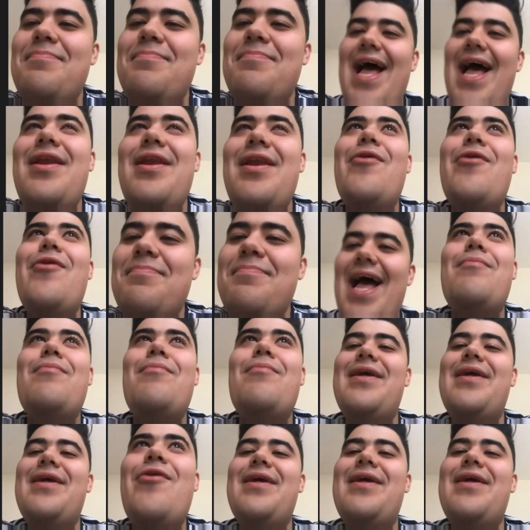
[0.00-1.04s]
Mope
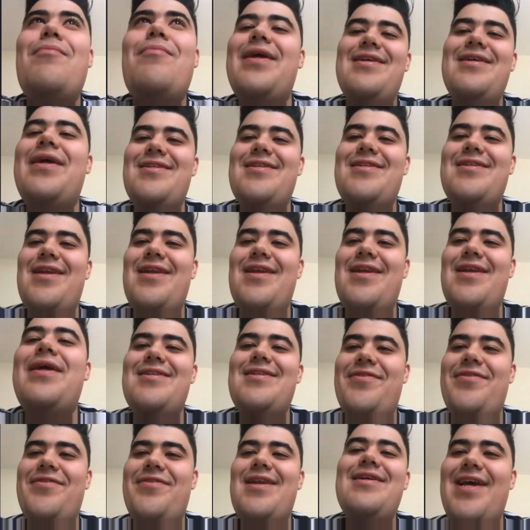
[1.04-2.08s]
signs in the next few
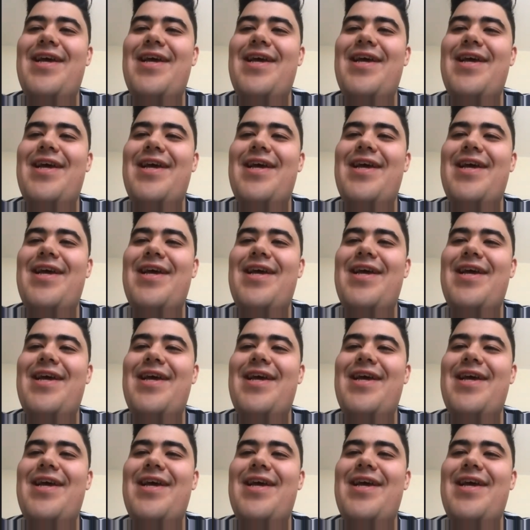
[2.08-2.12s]
days.